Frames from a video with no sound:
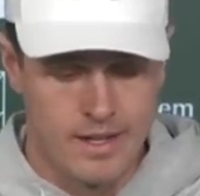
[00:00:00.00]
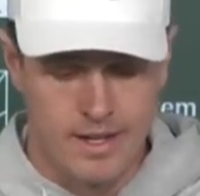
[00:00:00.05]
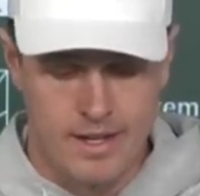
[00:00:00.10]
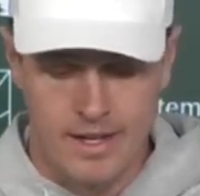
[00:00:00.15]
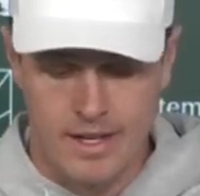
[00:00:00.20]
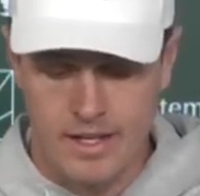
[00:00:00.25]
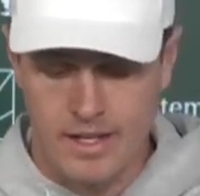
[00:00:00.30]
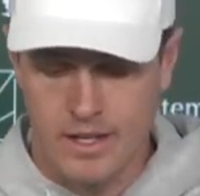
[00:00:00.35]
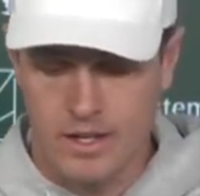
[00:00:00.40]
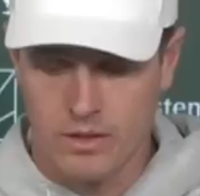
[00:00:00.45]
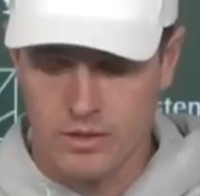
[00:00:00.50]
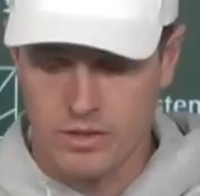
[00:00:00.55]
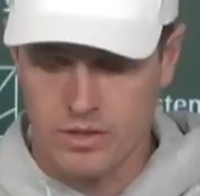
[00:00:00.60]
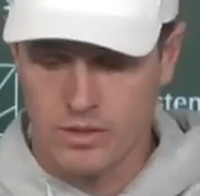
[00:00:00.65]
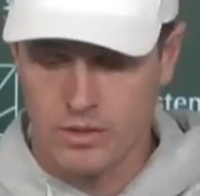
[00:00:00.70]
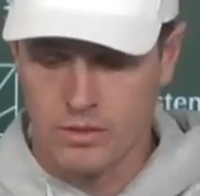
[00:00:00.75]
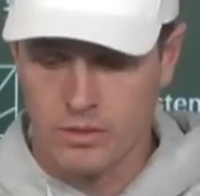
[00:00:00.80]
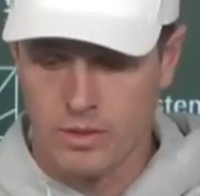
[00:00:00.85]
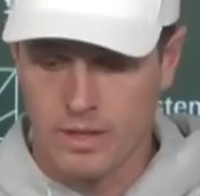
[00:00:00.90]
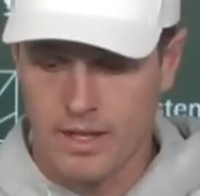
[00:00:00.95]
You know,
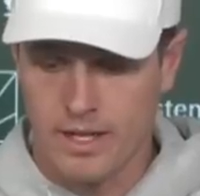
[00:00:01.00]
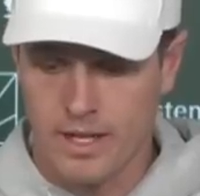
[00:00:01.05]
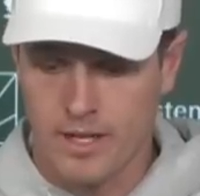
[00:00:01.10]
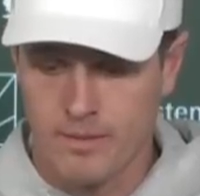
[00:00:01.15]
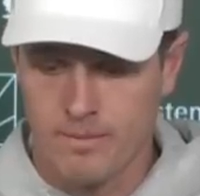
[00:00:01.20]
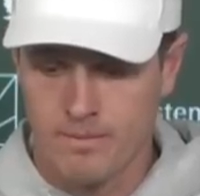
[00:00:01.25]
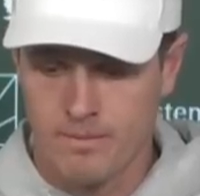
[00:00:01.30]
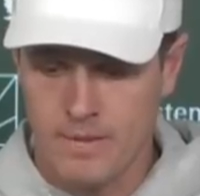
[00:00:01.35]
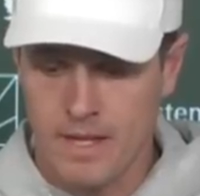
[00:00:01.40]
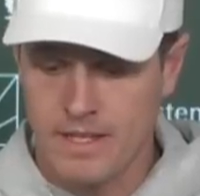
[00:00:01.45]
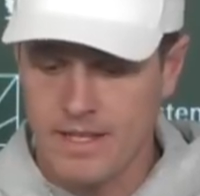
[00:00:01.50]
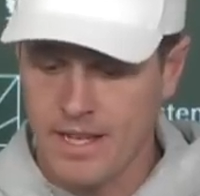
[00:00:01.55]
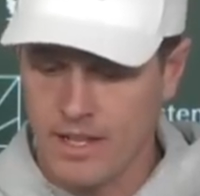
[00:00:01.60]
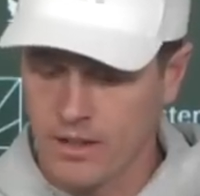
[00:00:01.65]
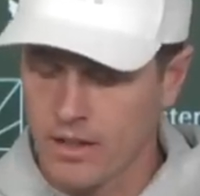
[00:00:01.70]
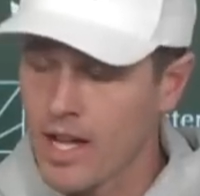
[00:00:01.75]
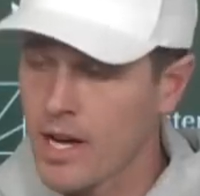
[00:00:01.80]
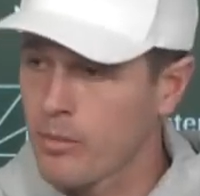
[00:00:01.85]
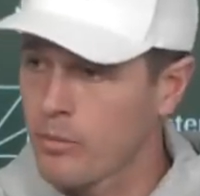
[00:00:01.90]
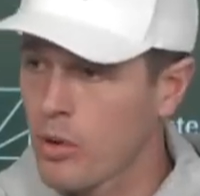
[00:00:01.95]
so they
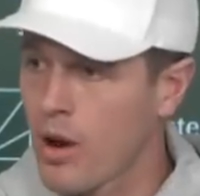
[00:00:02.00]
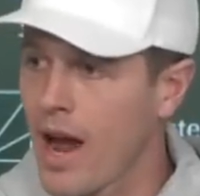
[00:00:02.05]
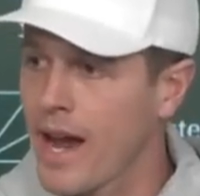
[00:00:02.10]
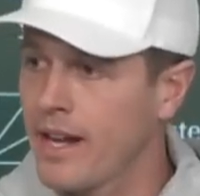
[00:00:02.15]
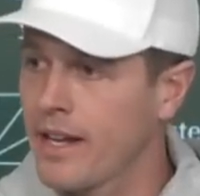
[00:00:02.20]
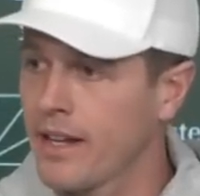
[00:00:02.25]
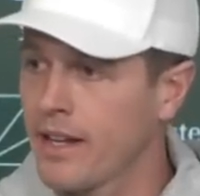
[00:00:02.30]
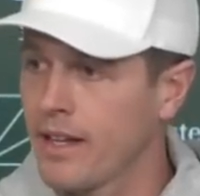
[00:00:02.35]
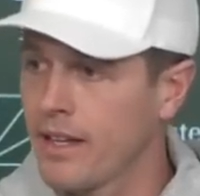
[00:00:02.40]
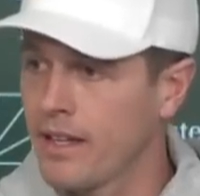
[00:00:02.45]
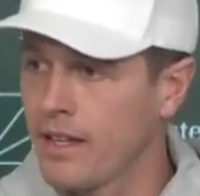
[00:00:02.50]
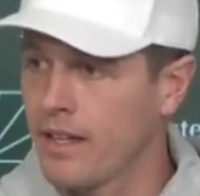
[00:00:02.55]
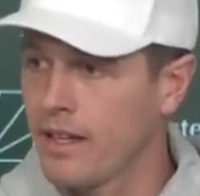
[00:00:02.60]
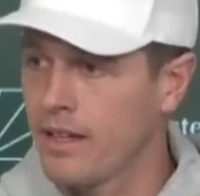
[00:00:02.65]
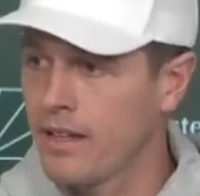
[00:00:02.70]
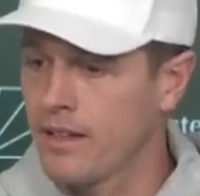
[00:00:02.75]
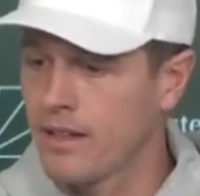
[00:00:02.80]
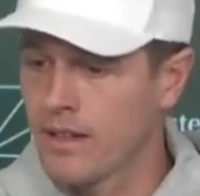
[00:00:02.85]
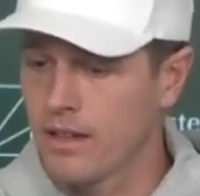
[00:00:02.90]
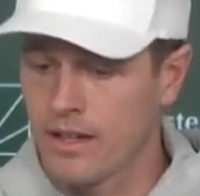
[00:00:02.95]
take a lot of pride in it,
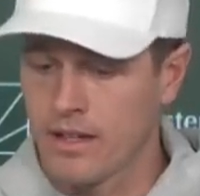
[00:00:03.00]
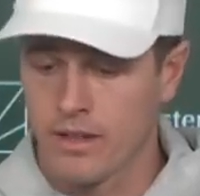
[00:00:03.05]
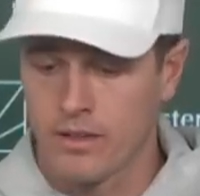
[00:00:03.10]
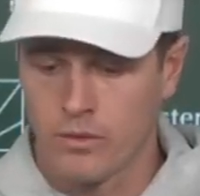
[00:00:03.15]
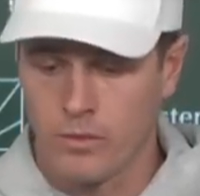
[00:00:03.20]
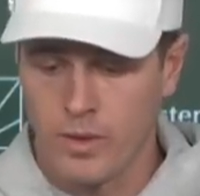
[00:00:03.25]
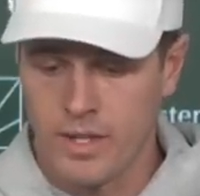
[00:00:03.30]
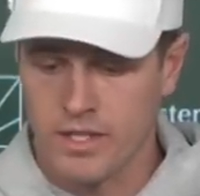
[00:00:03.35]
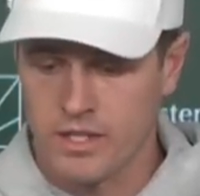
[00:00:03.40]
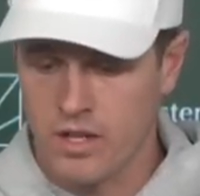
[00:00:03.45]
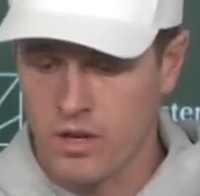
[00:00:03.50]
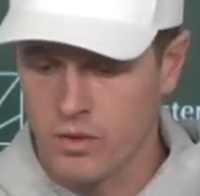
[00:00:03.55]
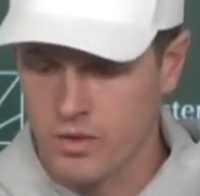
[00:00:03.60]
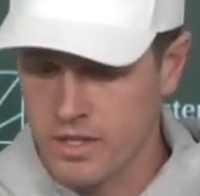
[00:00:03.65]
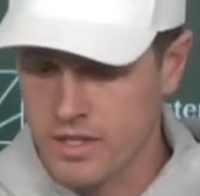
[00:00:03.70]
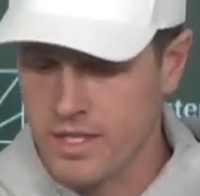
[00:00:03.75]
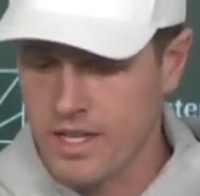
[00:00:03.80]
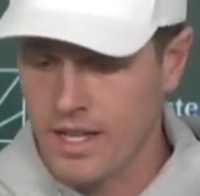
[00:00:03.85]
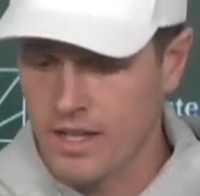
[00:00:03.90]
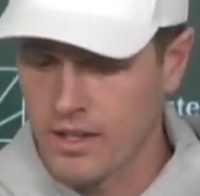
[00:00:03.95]
and we as
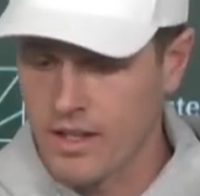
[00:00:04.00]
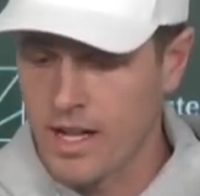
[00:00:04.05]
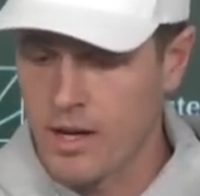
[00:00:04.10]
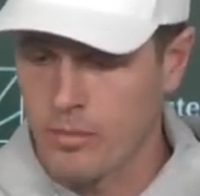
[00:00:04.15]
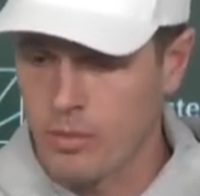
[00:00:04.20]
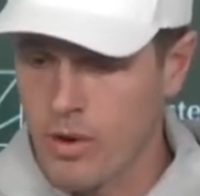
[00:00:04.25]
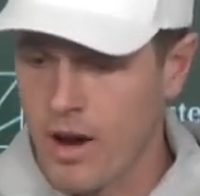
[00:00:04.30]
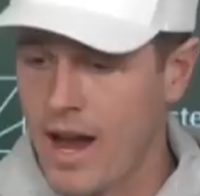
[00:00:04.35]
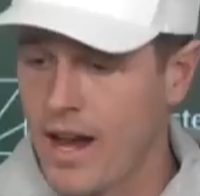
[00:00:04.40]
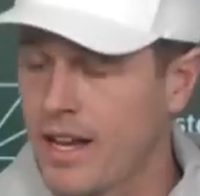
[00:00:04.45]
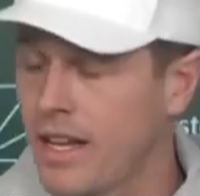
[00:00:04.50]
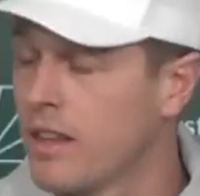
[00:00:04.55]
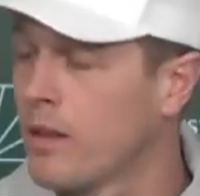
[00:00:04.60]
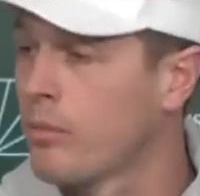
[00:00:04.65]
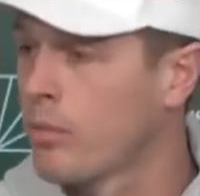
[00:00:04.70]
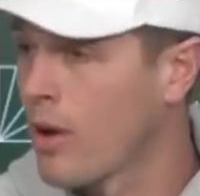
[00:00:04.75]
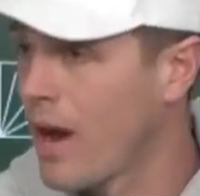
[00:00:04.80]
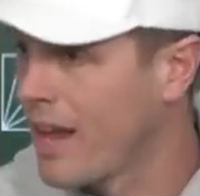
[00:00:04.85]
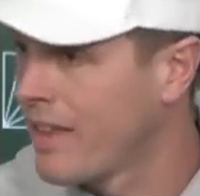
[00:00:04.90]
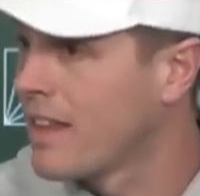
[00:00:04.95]
coaches take a lot of pride in
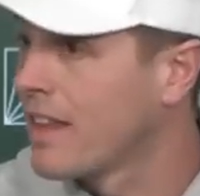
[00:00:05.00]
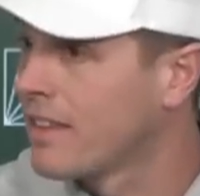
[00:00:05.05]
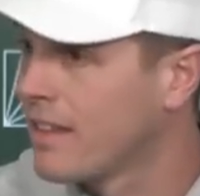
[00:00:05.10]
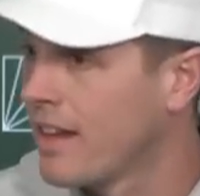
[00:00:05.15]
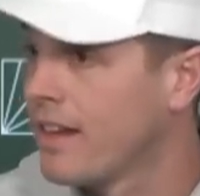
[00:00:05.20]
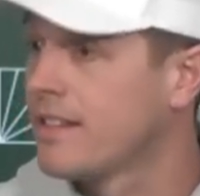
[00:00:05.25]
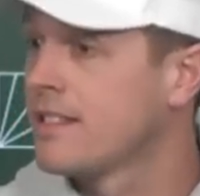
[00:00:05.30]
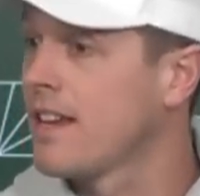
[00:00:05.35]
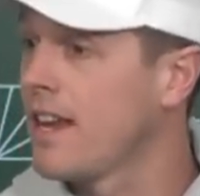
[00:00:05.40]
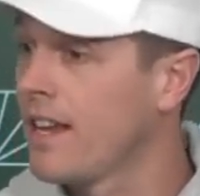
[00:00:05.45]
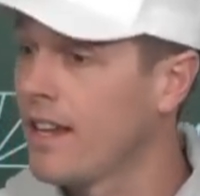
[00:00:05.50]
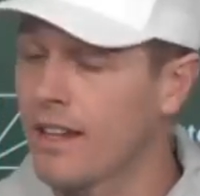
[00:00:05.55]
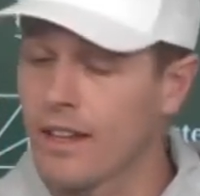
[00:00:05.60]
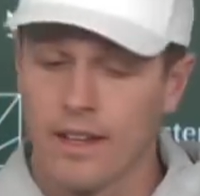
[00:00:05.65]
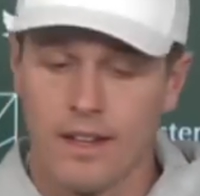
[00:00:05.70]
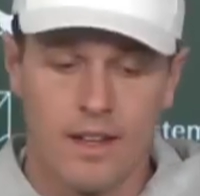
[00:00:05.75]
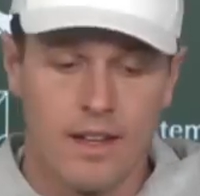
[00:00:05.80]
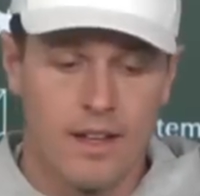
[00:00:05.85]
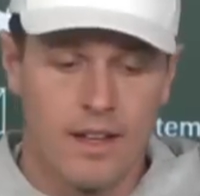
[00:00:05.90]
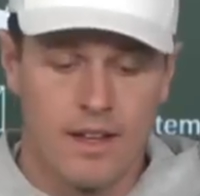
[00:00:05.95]
the pride that they take.